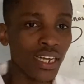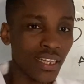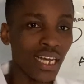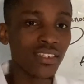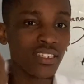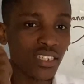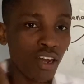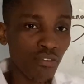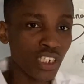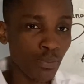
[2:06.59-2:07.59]
That is
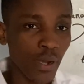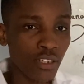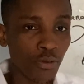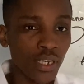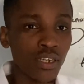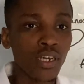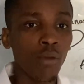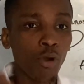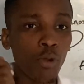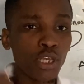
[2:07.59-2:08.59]
salvage pathway.
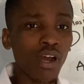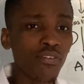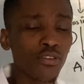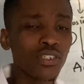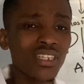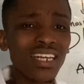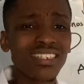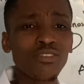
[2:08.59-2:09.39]
But when you have to start